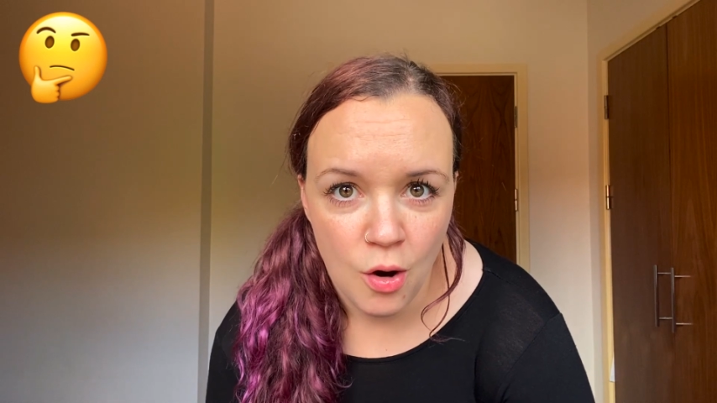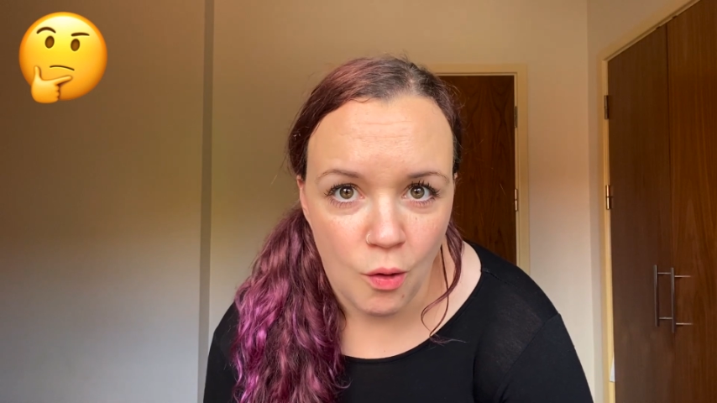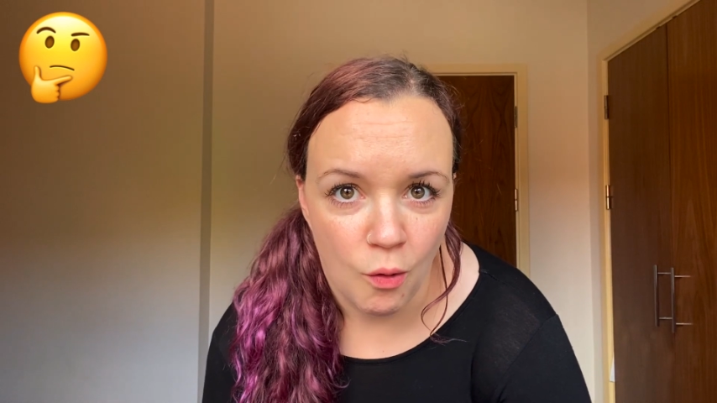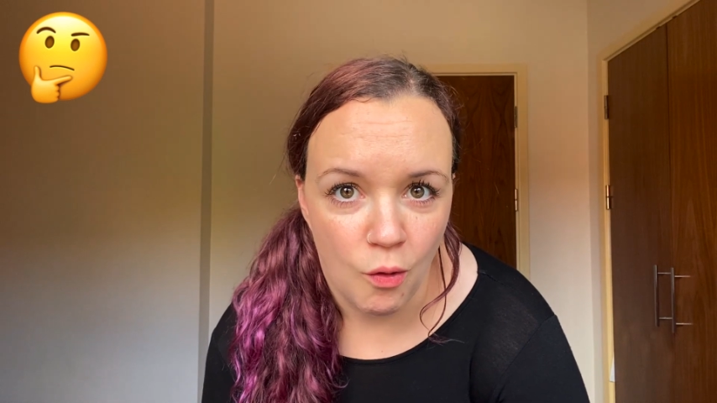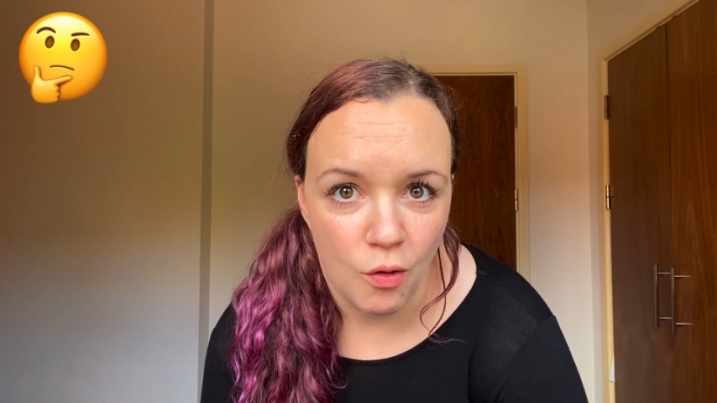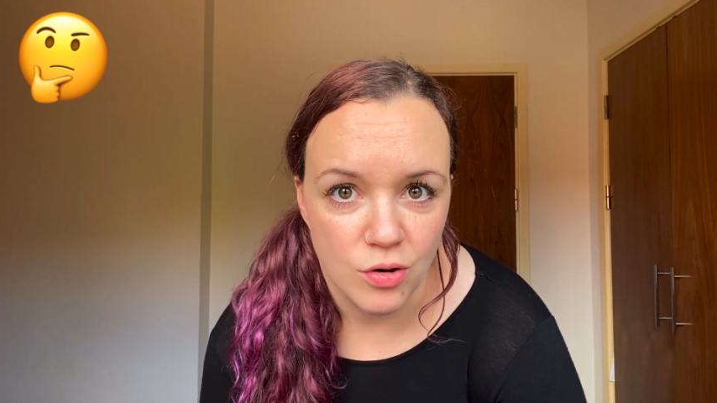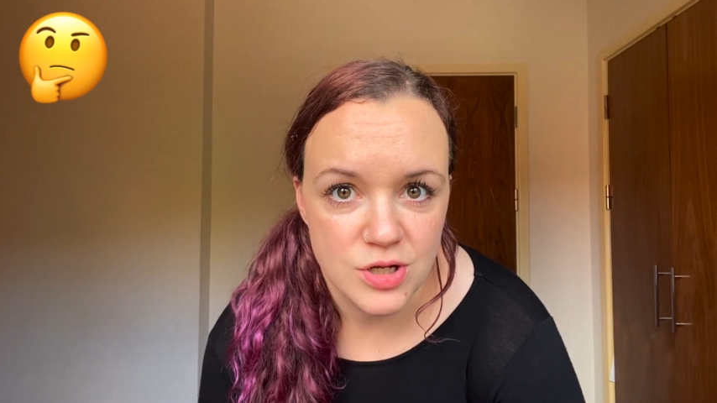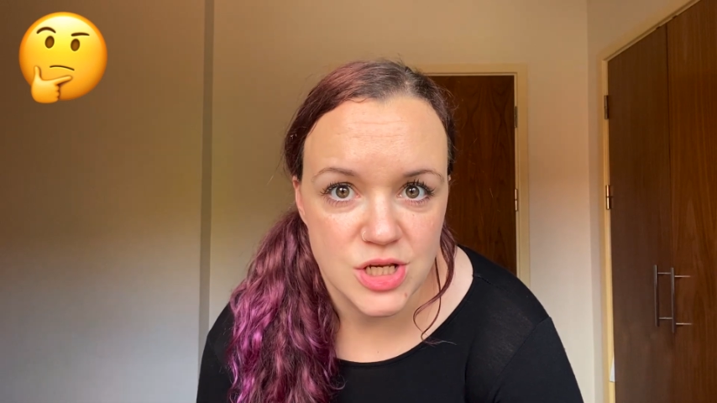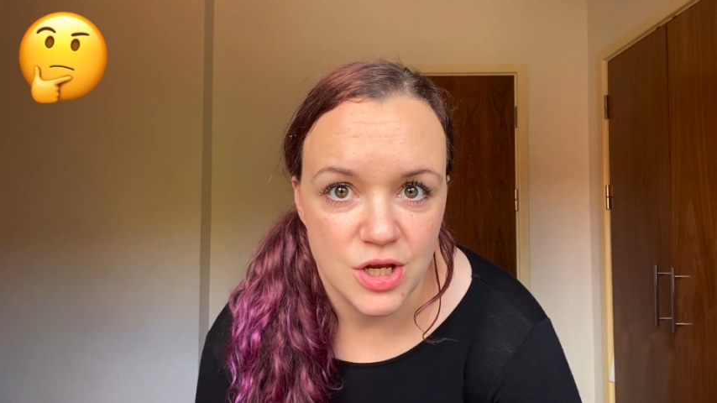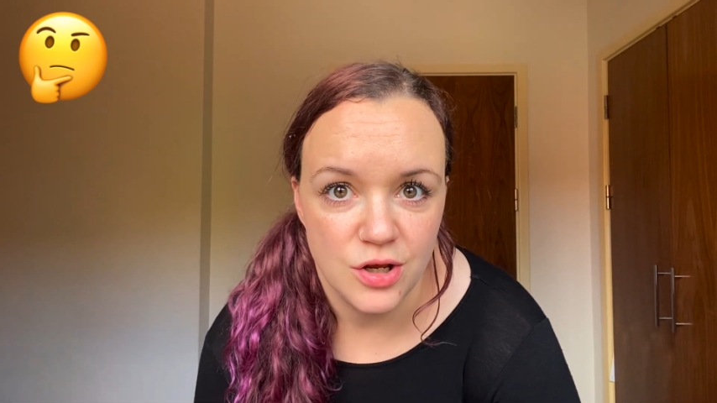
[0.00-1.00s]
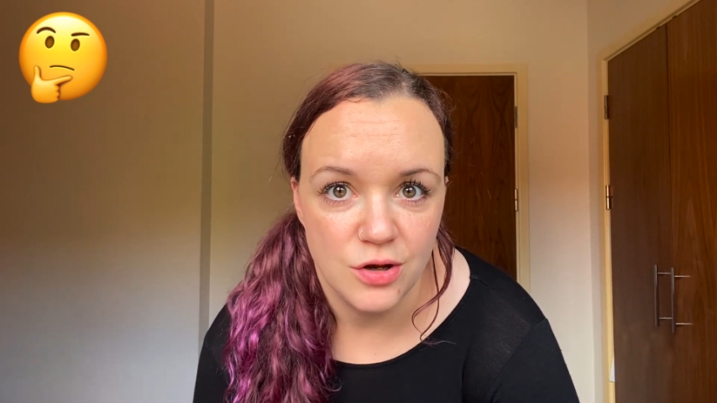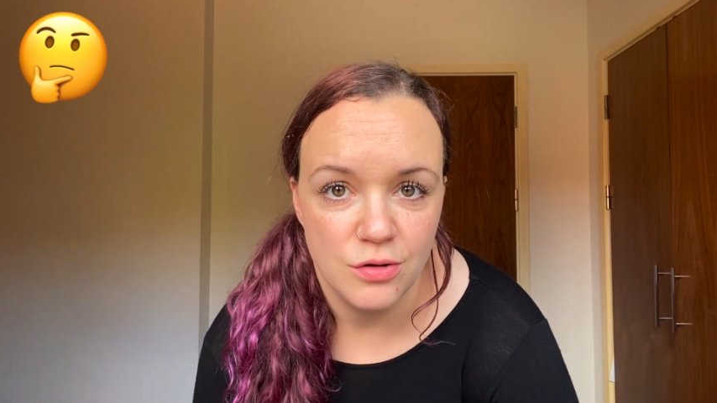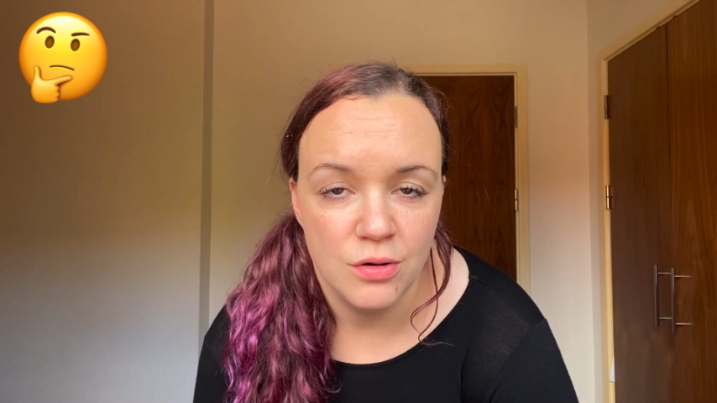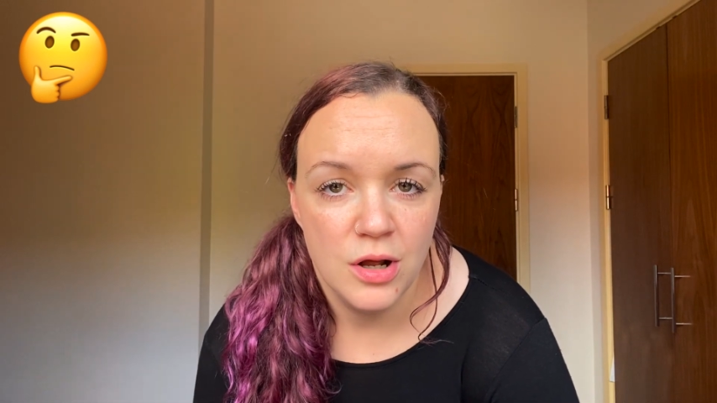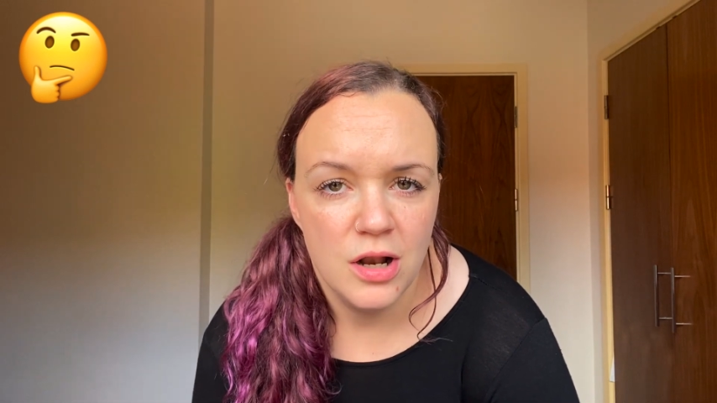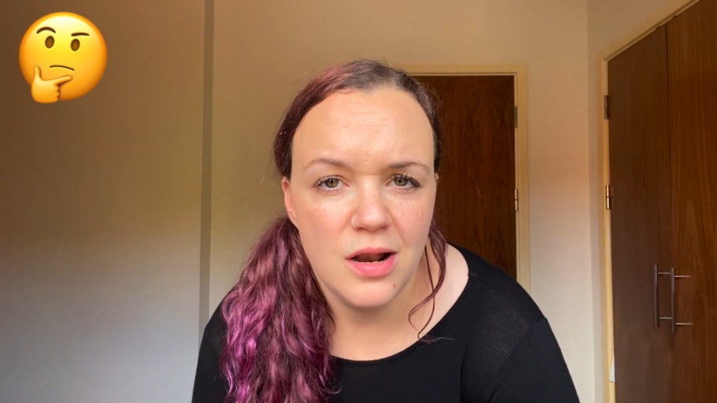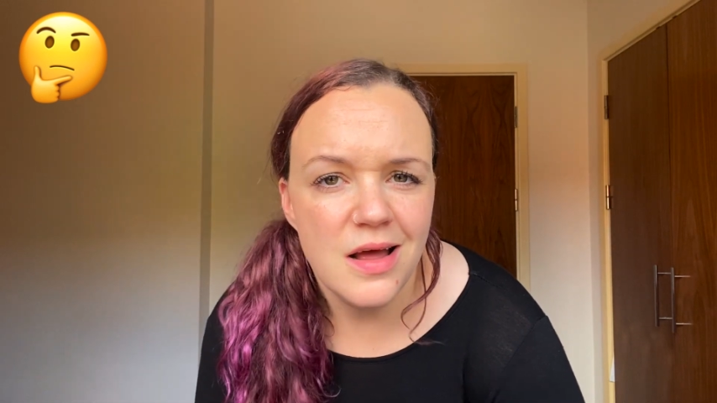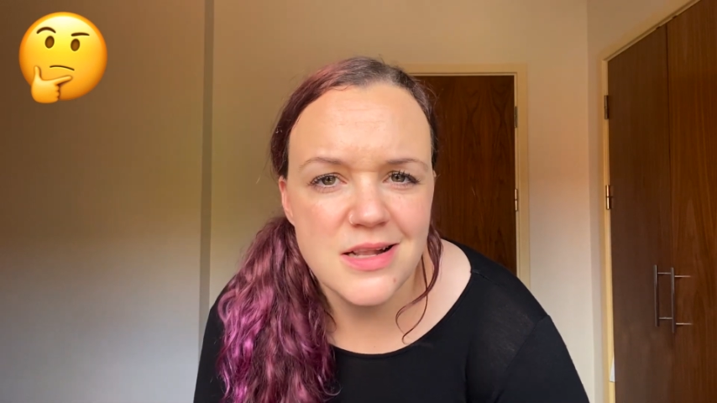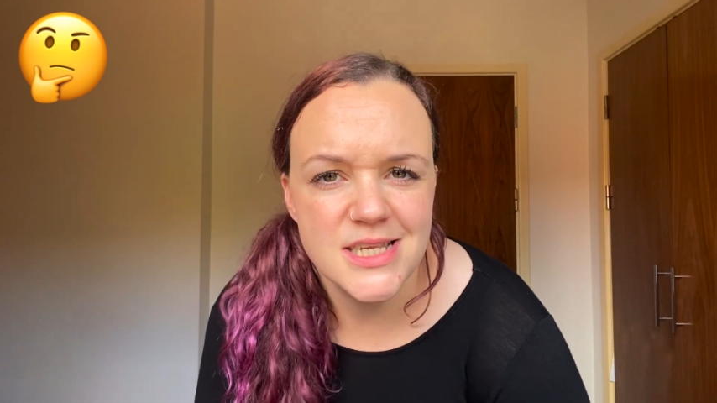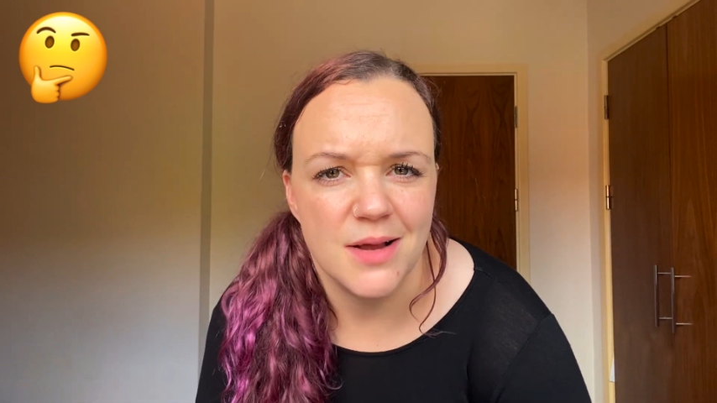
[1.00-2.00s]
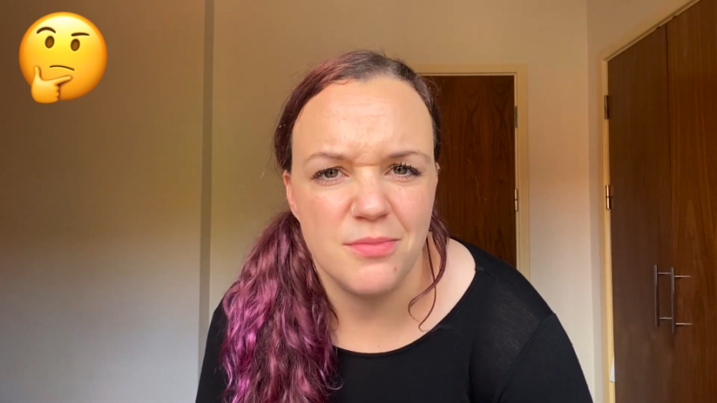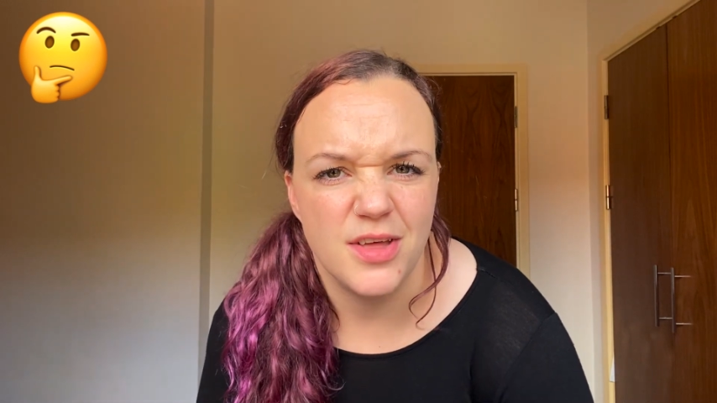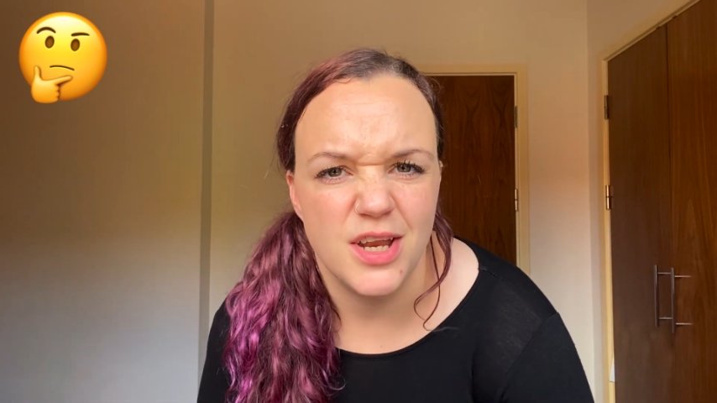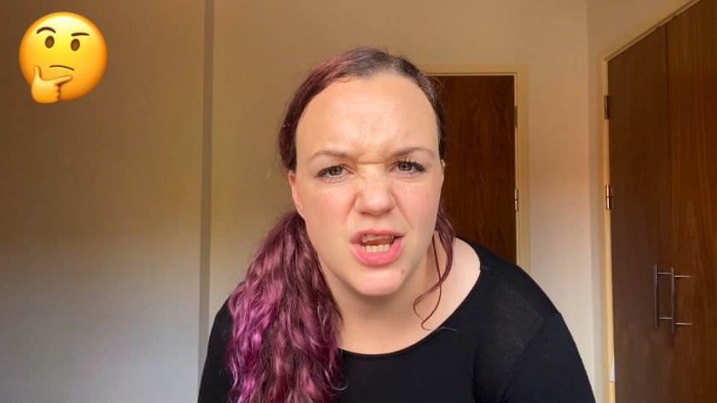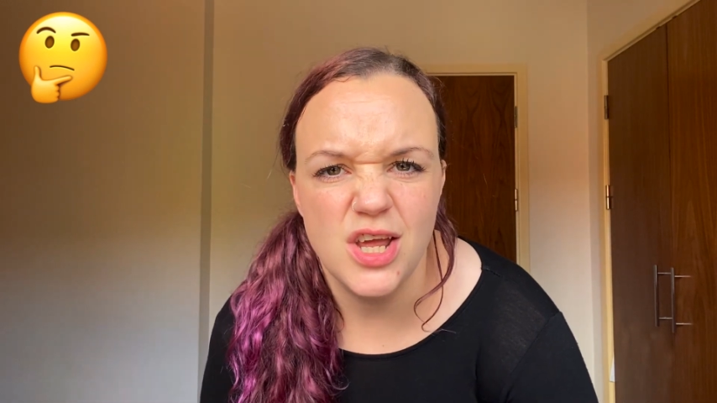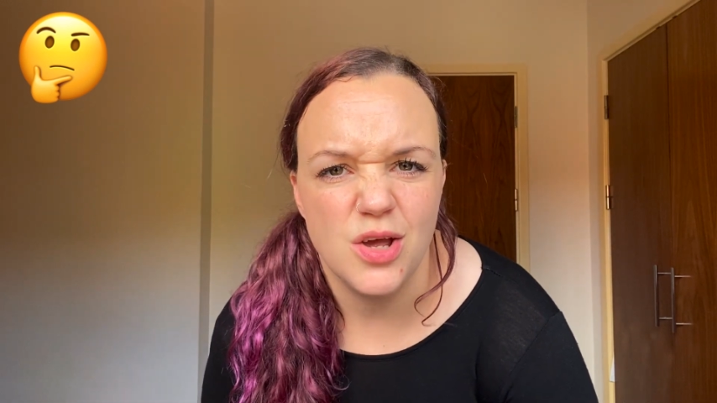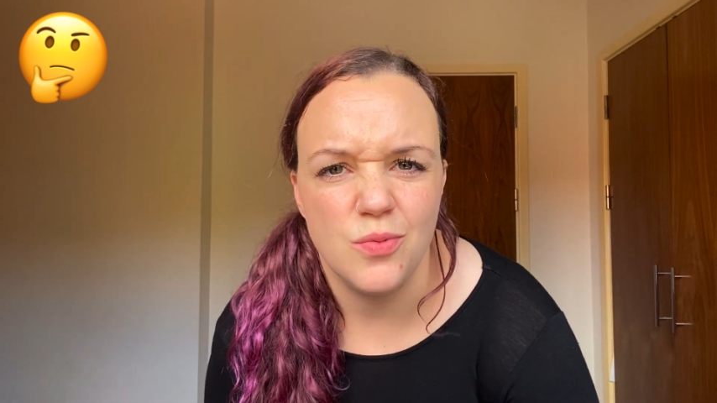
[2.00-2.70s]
or to learn something new,